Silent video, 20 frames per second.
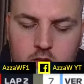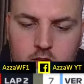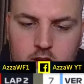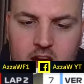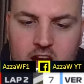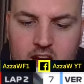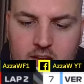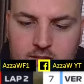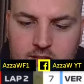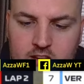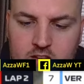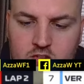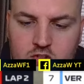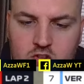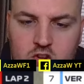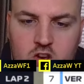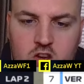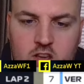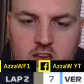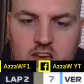At this
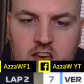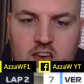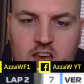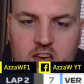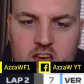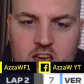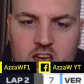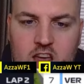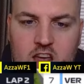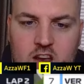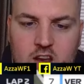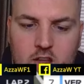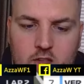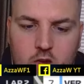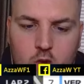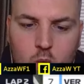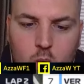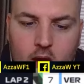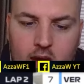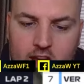circuit in
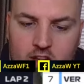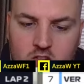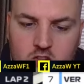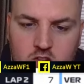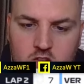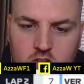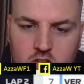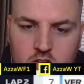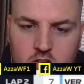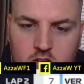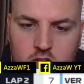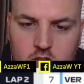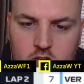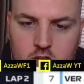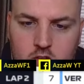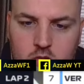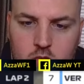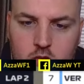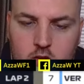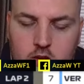the wet.
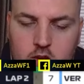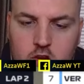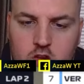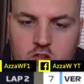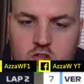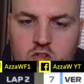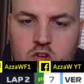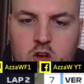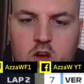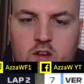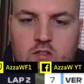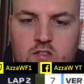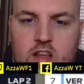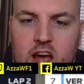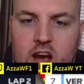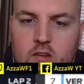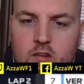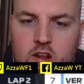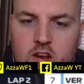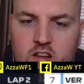We're going to conserve
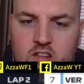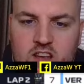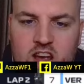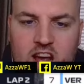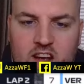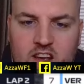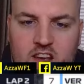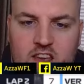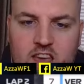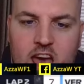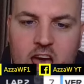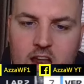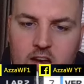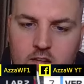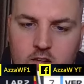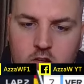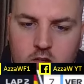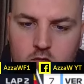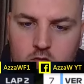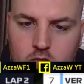down and attack
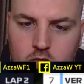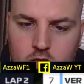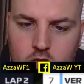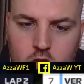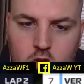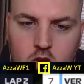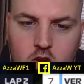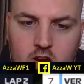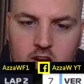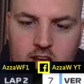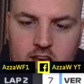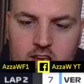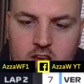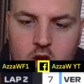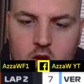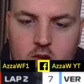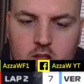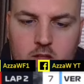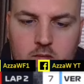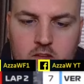again. Luckily,
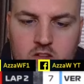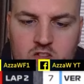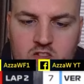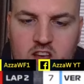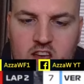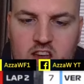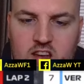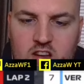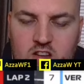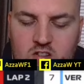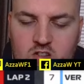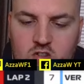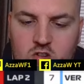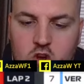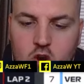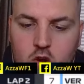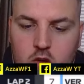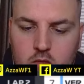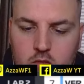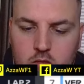only the Mercedes has
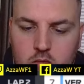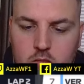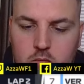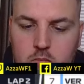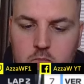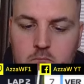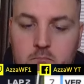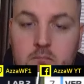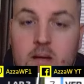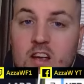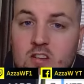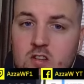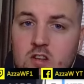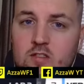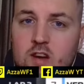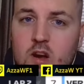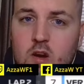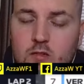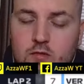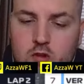gone massive
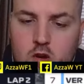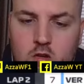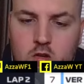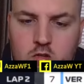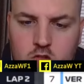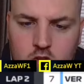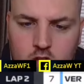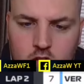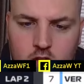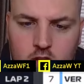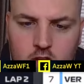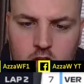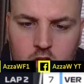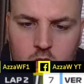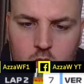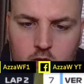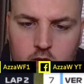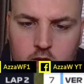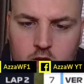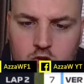out front.
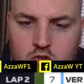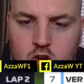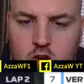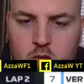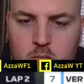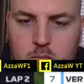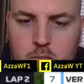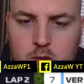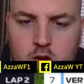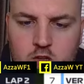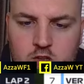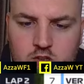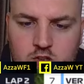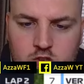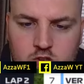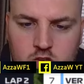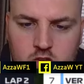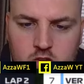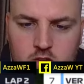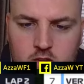We're going to try and push
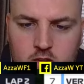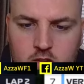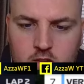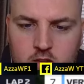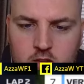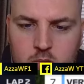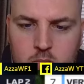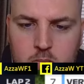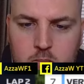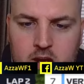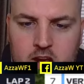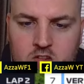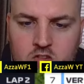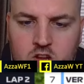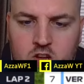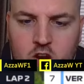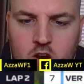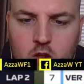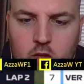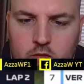past
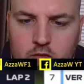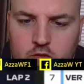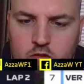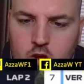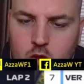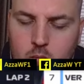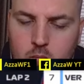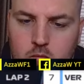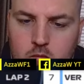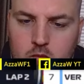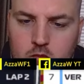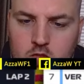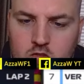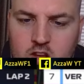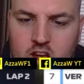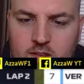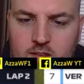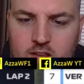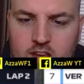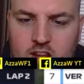Alonso.
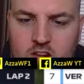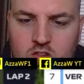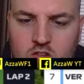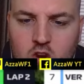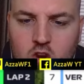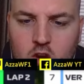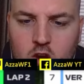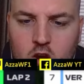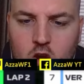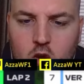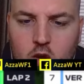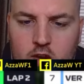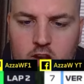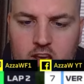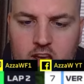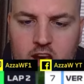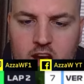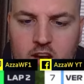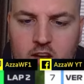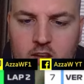Take the inside line
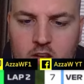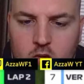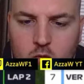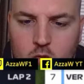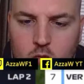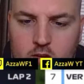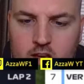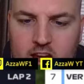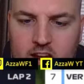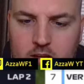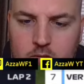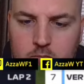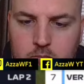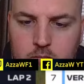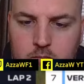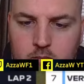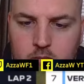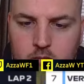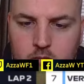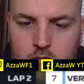here. We'll get him.
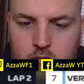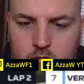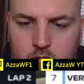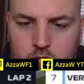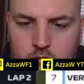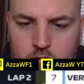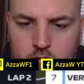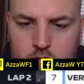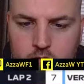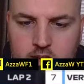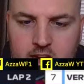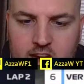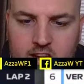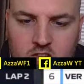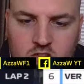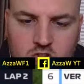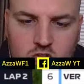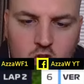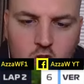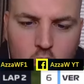
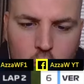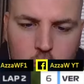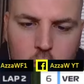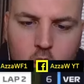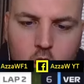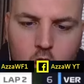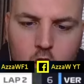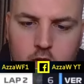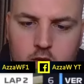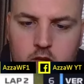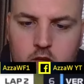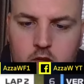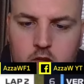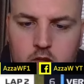Yes, come on.